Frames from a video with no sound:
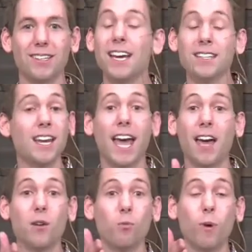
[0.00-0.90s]
Yes,
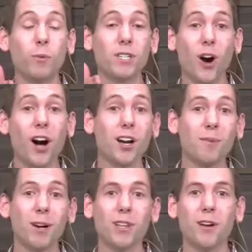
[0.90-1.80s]
and when we talk
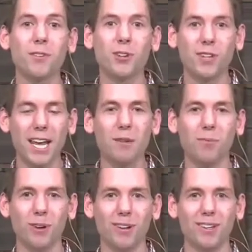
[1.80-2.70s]
about loving your
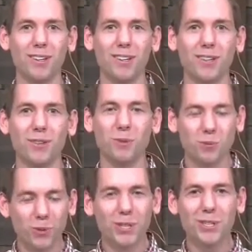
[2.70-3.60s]
neighbor,
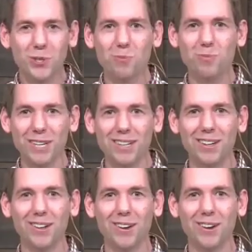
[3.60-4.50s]
we really do
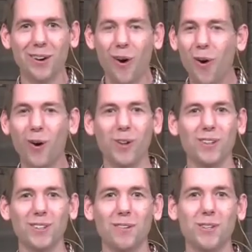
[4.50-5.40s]
mean
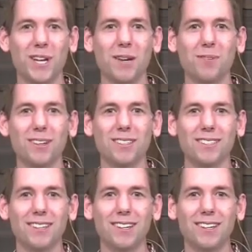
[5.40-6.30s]
all of your
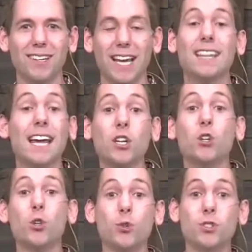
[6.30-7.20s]
neighbors. And that
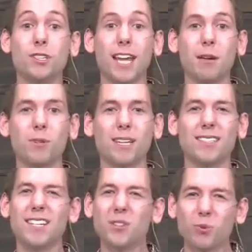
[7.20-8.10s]
includes the neighbor that
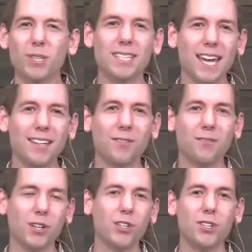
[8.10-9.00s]
doesn't really take
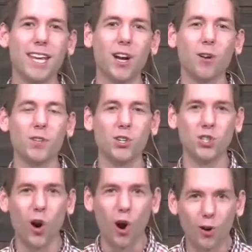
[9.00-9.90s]
very good care of their
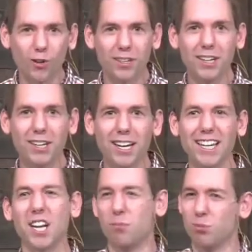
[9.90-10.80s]
yard
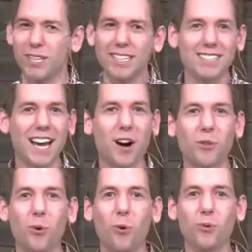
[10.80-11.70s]
and kind of brings down
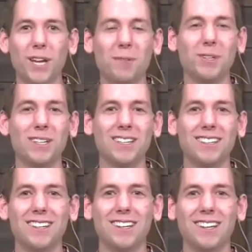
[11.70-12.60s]
the whole
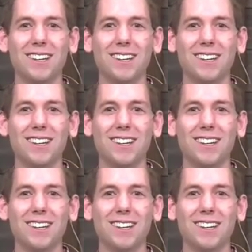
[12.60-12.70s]
neighborhood.